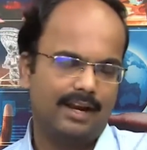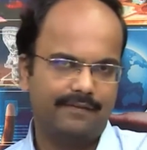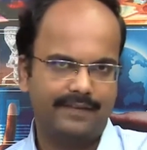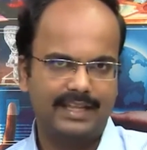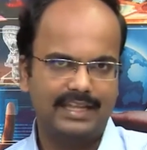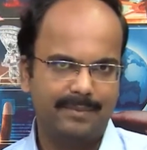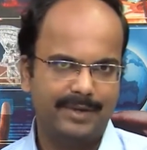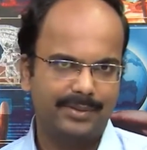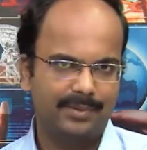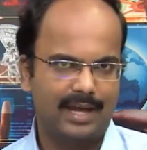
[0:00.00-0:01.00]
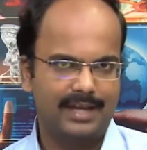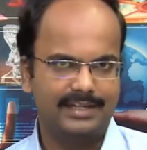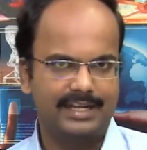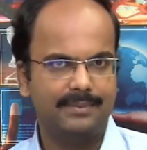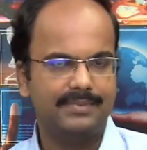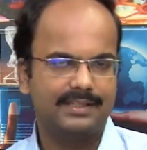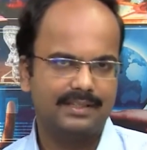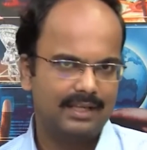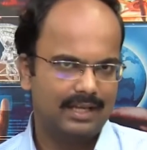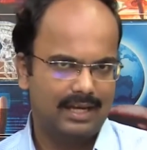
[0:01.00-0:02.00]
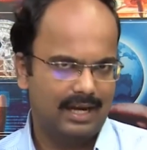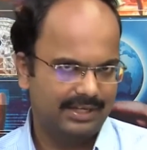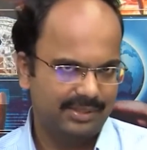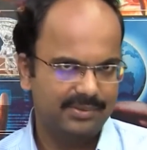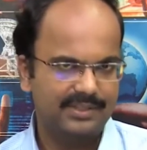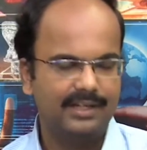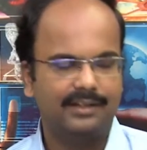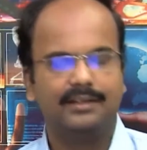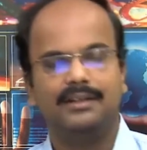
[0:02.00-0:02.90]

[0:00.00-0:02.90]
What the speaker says: feed them into RTMs and use it.